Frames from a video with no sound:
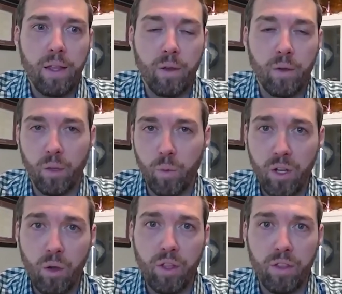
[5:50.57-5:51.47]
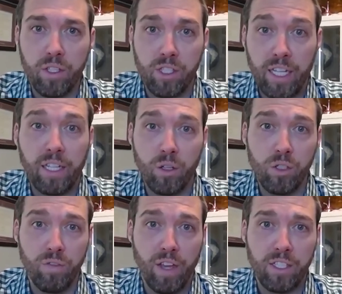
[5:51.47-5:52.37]
Now, again, we know that the second
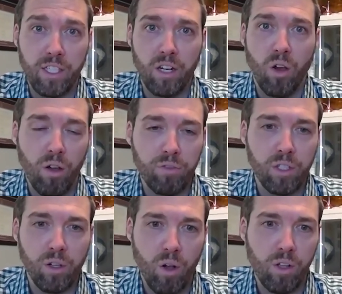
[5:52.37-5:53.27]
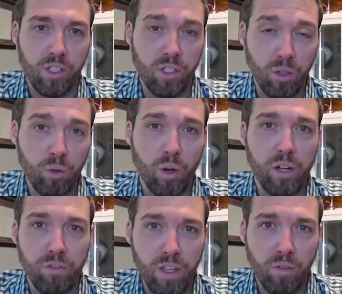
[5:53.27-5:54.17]
dose of vaccine often causes a low-grade
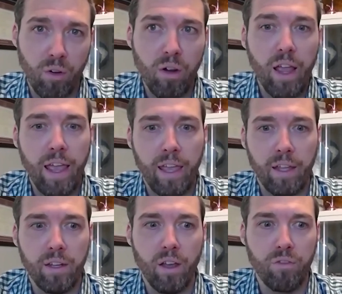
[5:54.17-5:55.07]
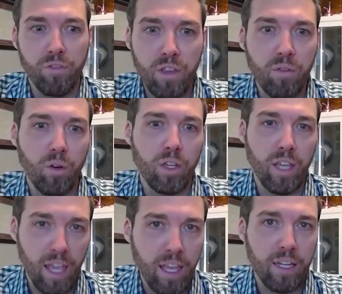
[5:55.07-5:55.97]
fever, and a fever
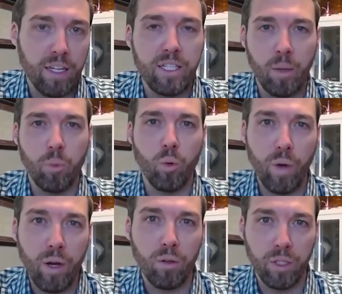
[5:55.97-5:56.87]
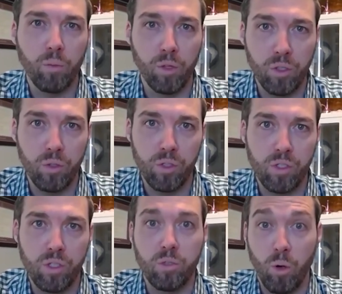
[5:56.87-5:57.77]
can temporarily
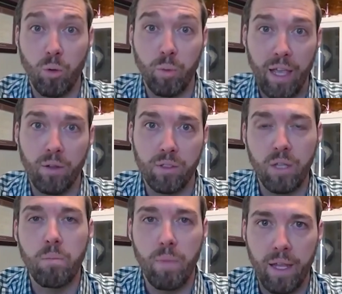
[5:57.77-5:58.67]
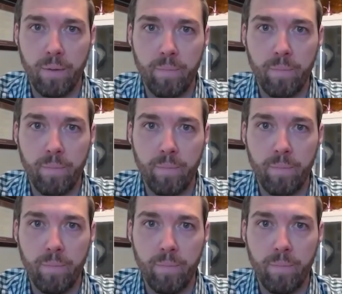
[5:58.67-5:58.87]
reduce sperm counts in men.